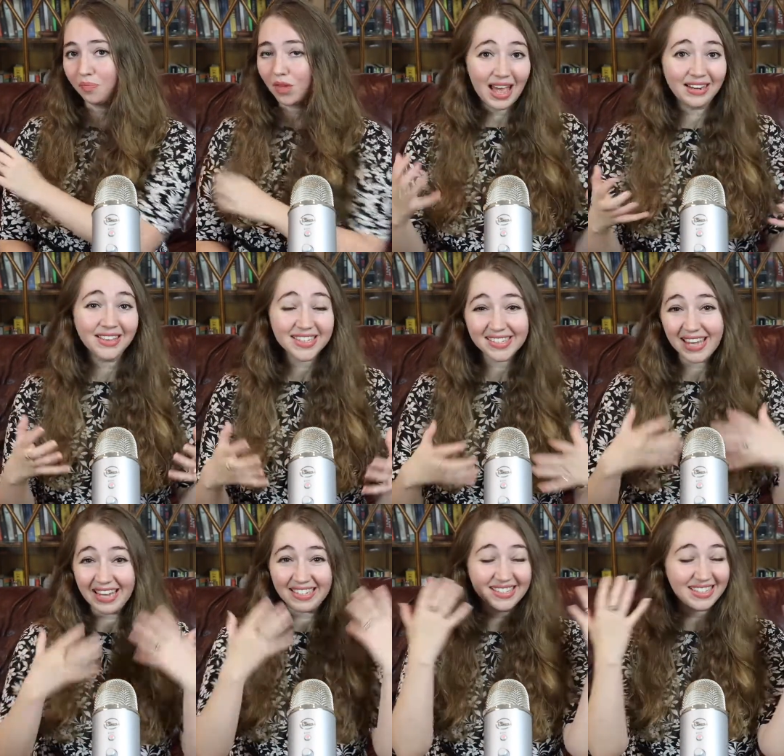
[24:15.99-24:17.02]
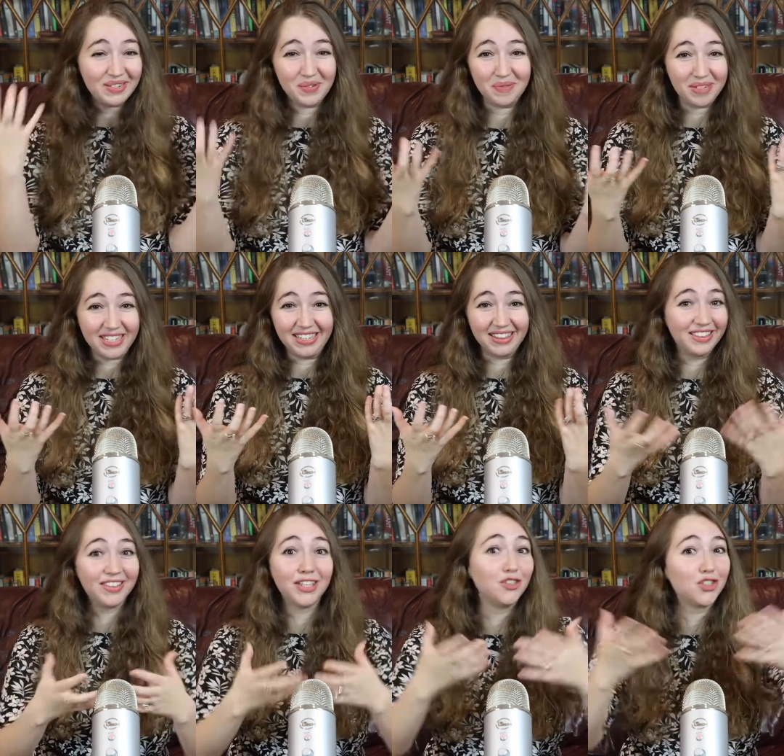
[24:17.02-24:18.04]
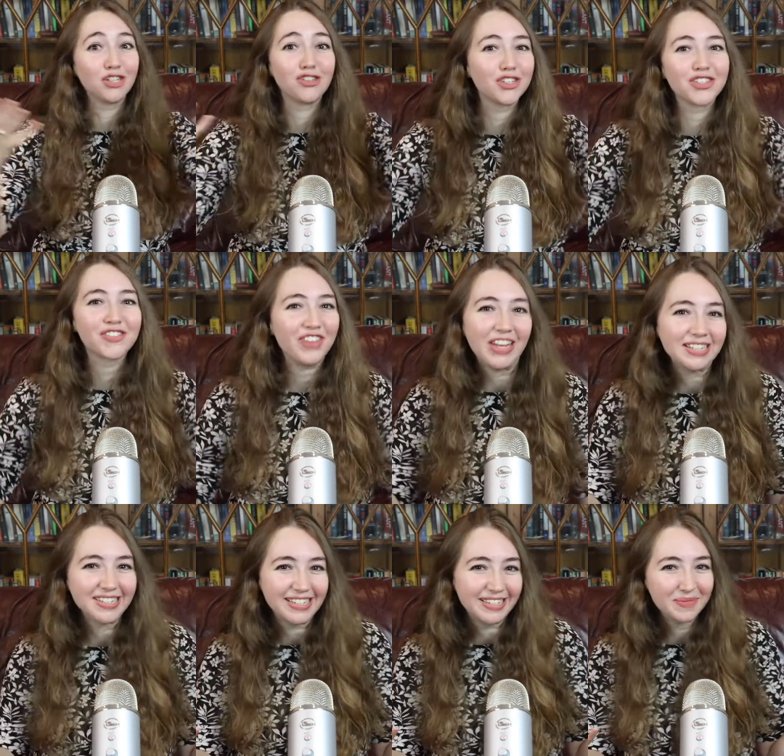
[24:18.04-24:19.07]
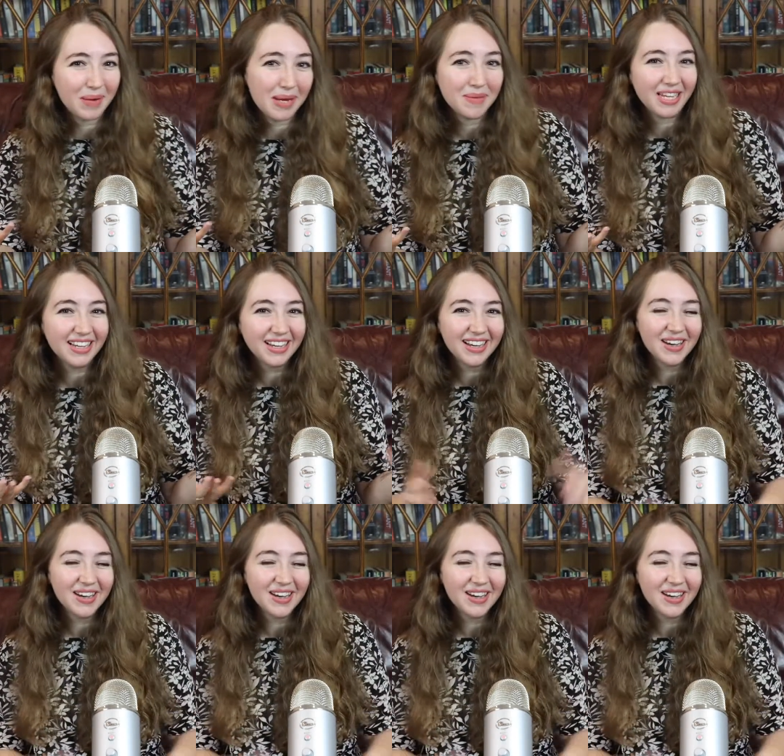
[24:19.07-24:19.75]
And in this case, it would be the judges' faces maybe,